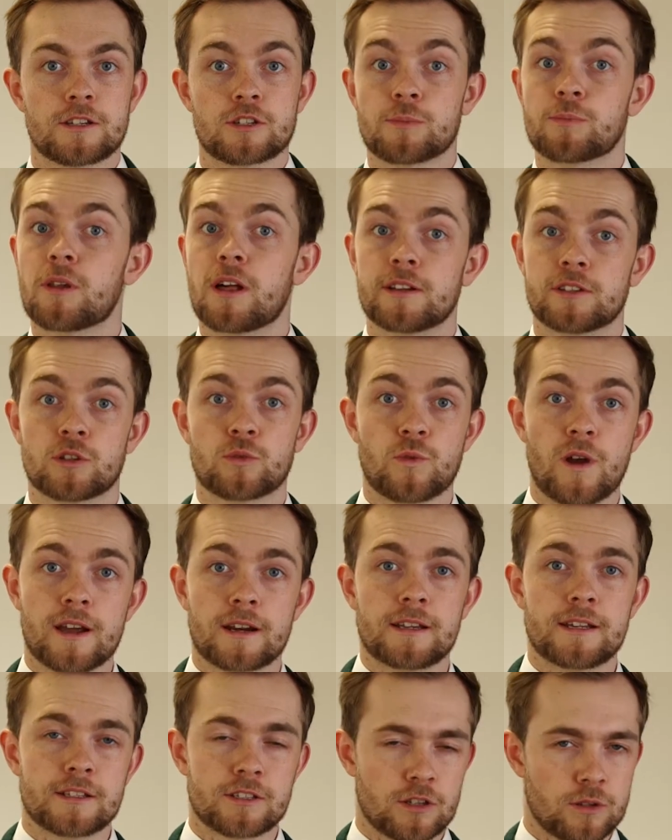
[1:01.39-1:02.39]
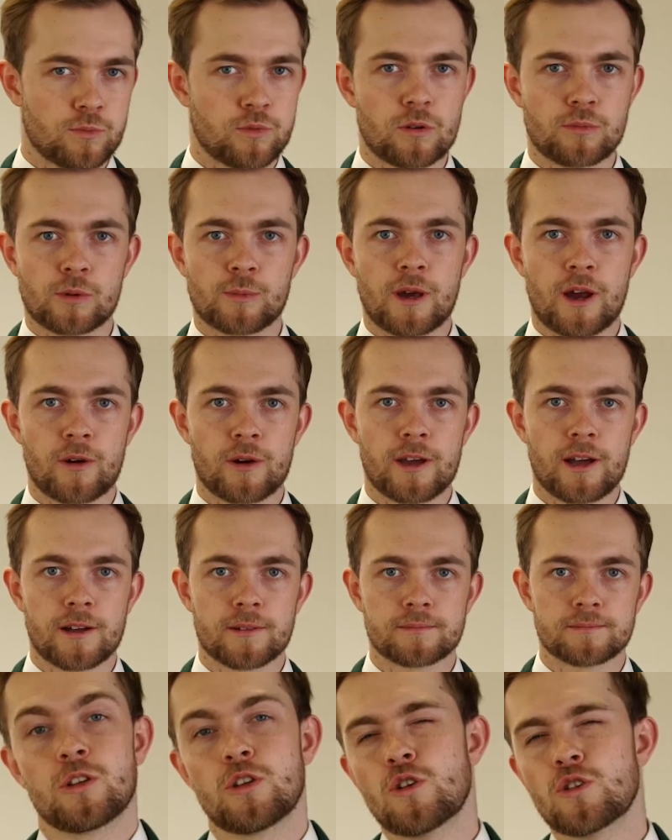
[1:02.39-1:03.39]
is applied directly to the problem area,
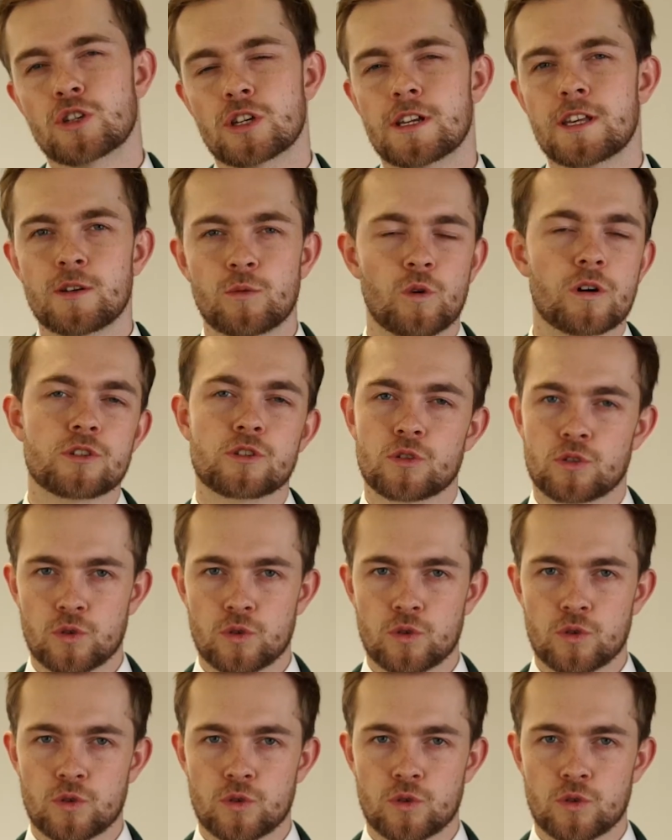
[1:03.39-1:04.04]
usually once